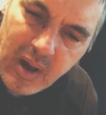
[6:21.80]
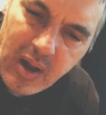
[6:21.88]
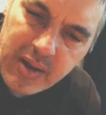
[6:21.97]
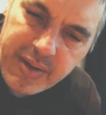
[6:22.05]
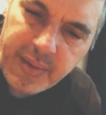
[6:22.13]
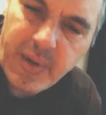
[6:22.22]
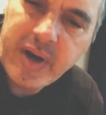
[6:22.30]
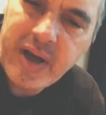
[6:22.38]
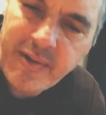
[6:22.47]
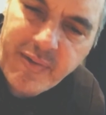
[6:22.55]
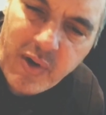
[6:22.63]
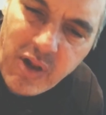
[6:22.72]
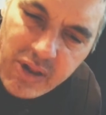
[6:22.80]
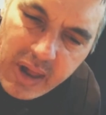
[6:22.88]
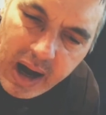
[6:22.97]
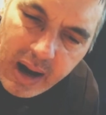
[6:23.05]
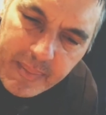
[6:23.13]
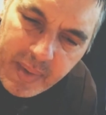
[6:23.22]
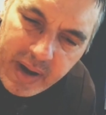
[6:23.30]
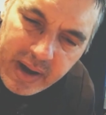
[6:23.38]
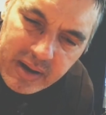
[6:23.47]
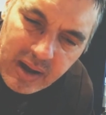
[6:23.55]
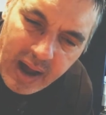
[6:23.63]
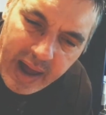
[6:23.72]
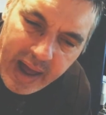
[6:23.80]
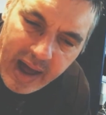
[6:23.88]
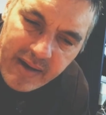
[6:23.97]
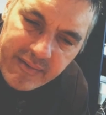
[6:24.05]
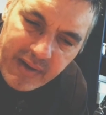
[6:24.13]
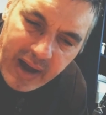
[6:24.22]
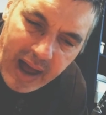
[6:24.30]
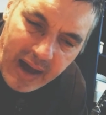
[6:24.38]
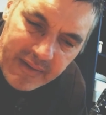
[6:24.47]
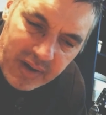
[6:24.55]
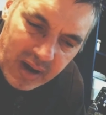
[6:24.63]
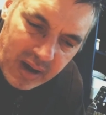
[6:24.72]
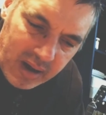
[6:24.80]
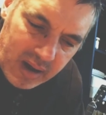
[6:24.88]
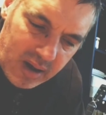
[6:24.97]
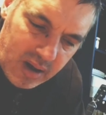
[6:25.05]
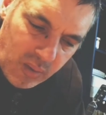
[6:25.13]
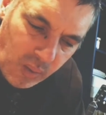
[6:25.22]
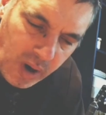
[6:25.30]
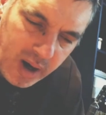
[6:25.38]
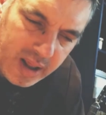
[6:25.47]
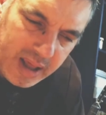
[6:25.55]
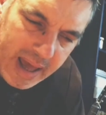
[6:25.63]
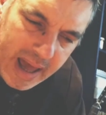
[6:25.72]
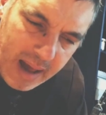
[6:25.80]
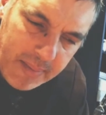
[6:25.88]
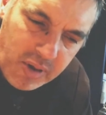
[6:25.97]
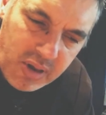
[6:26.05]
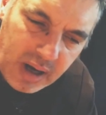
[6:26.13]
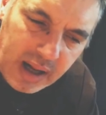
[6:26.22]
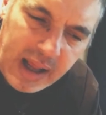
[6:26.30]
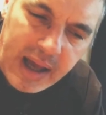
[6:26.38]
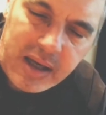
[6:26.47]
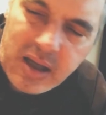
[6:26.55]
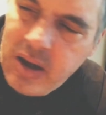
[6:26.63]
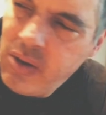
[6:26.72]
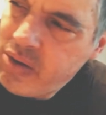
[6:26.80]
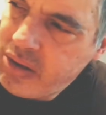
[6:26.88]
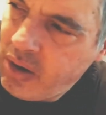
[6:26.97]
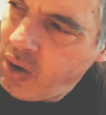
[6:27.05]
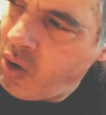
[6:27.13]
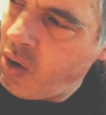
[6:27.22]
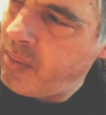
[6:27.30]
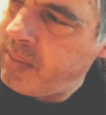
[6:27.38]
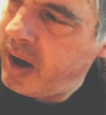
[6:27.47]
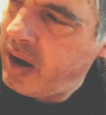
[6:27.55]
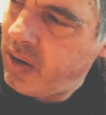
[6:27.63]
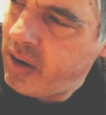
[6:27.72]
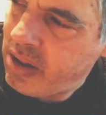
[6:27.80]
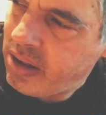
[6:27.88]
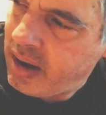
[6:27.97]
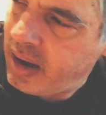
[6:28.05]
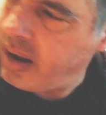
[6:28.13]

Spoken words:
through a different setup I have. I have one of the amps that I like to use at home here is a